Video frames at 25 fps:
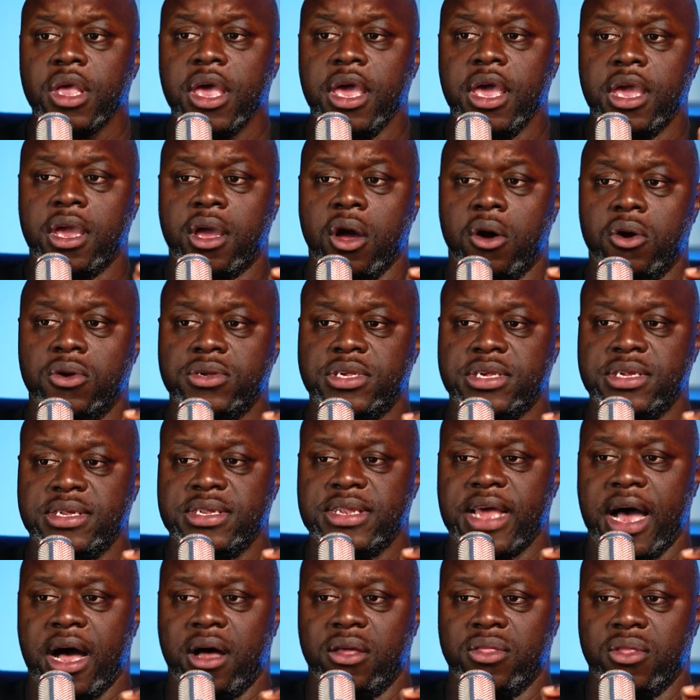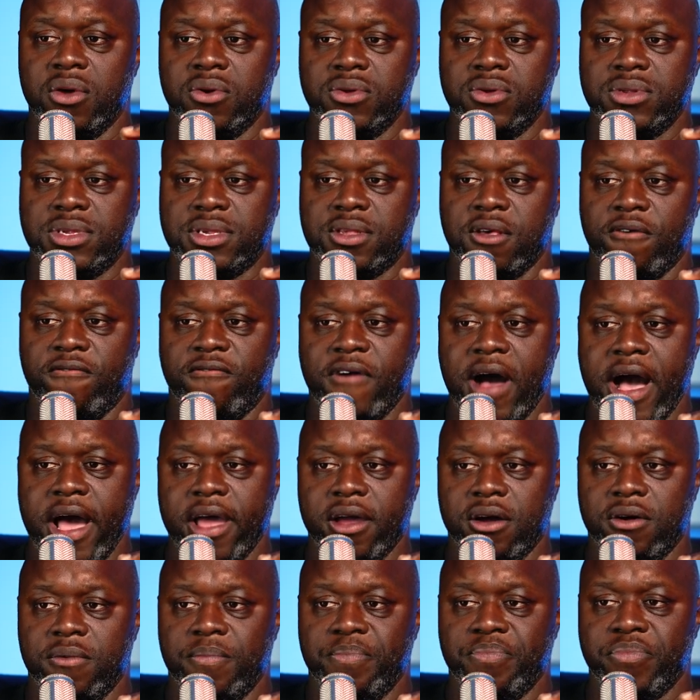it goes and downloads the
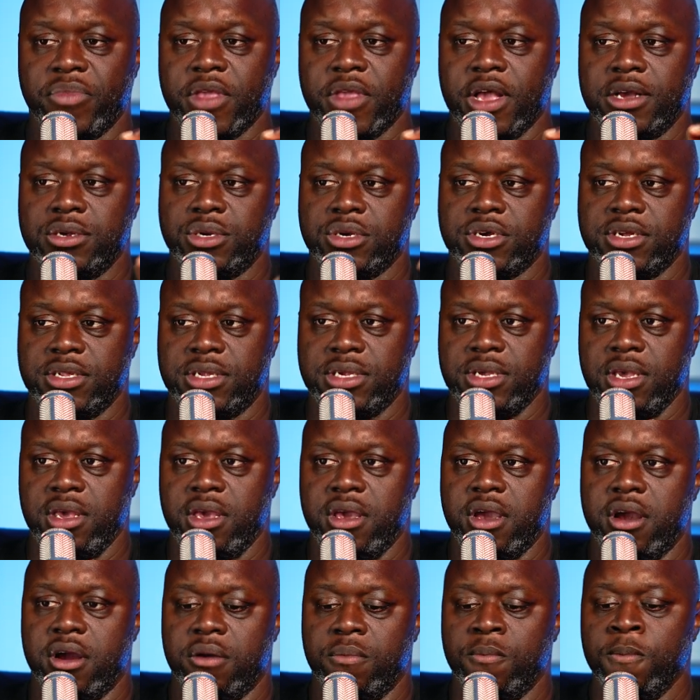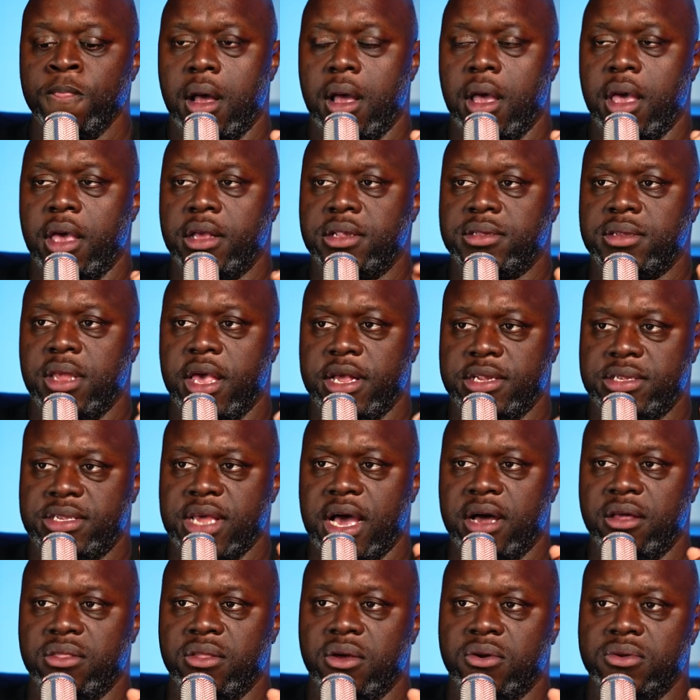file, as you can see here. It it
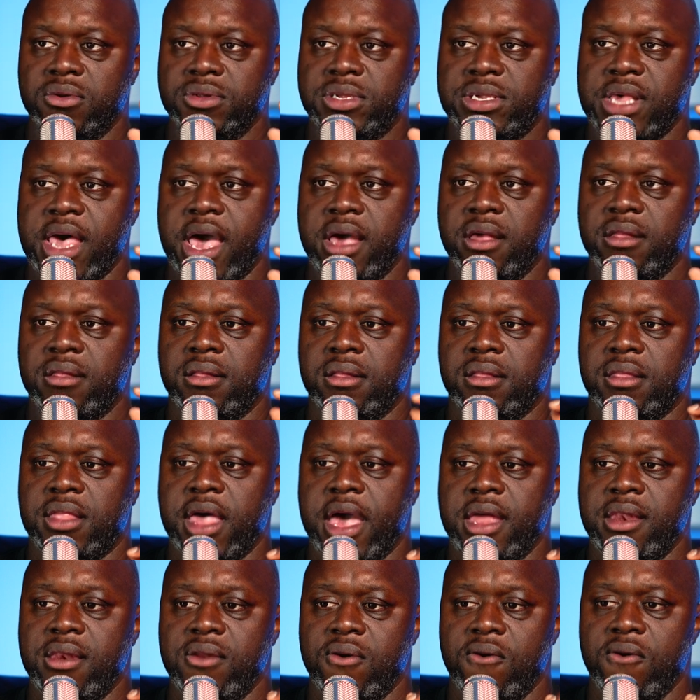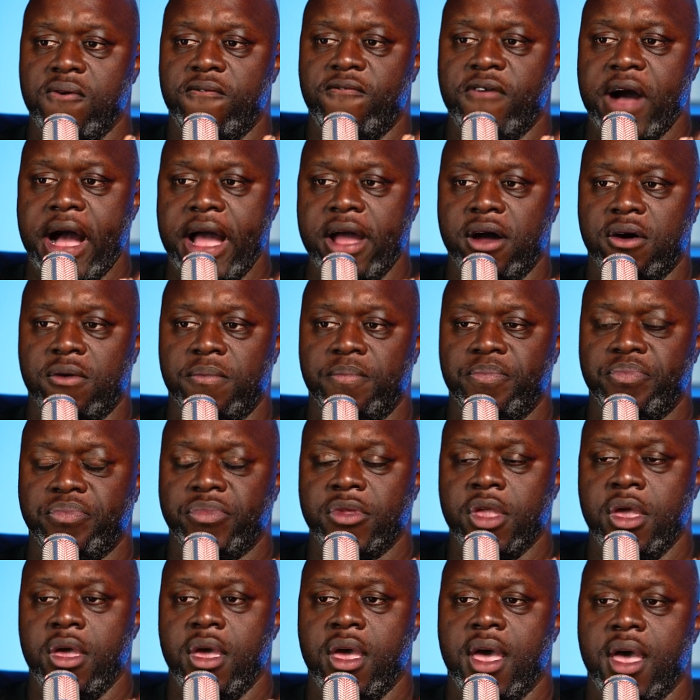downloads that that new file,
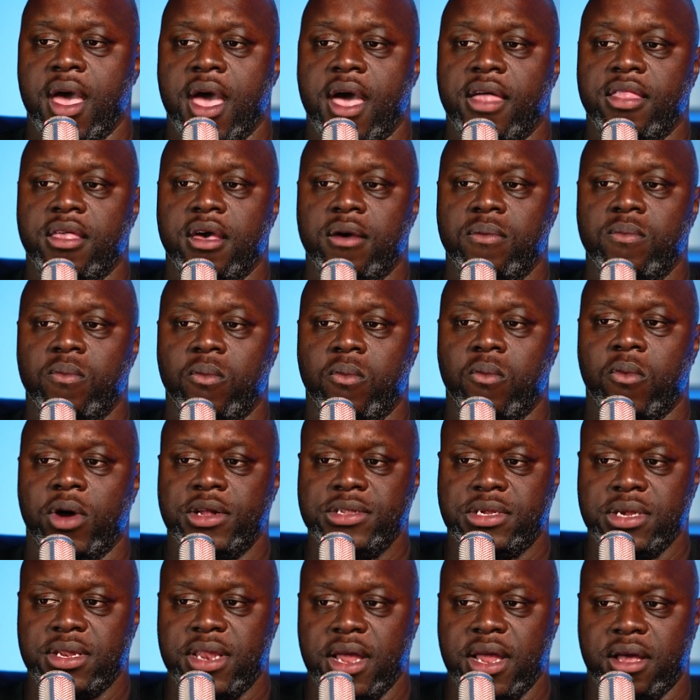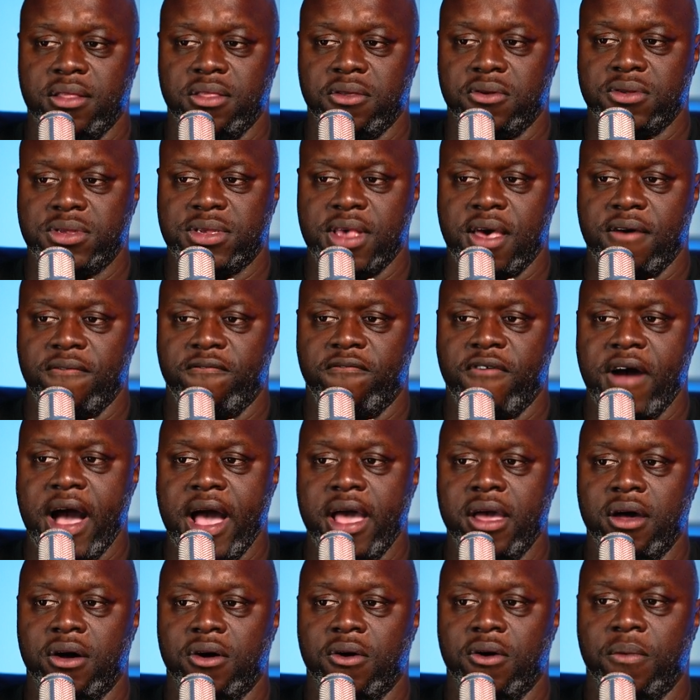and then once it downloads that
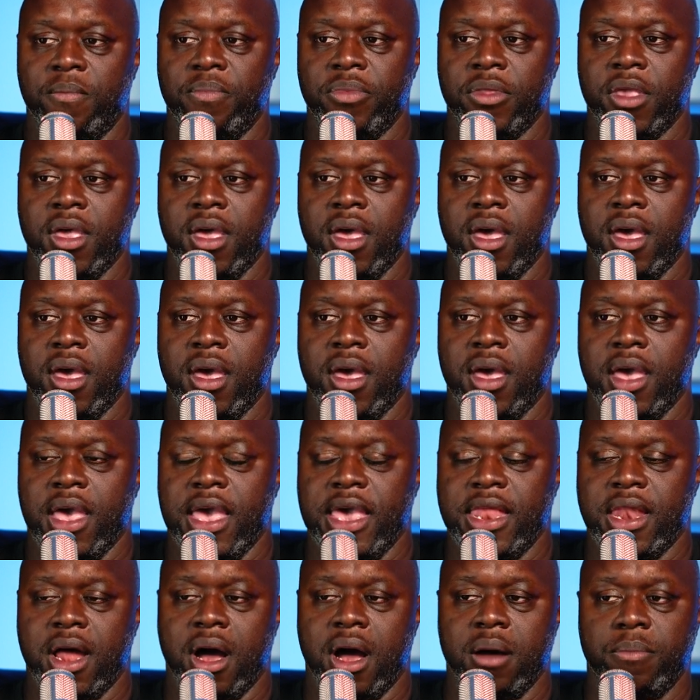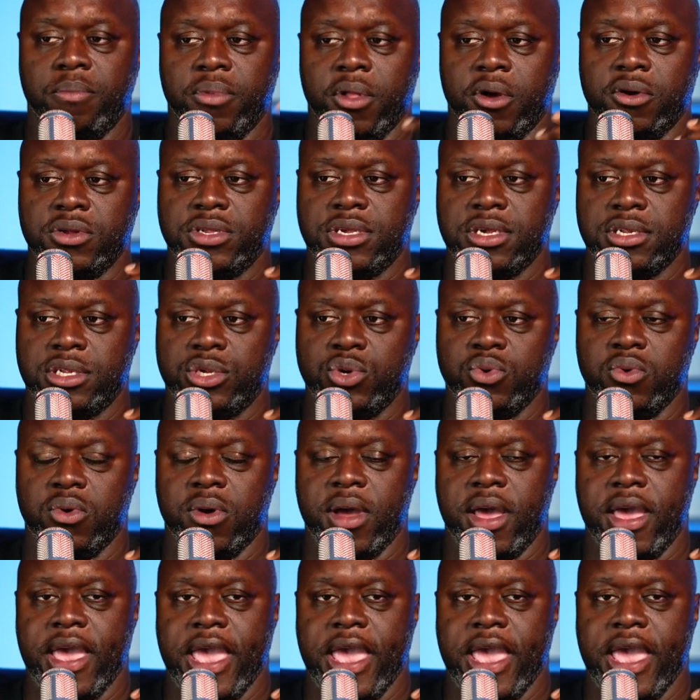file, it uploads it to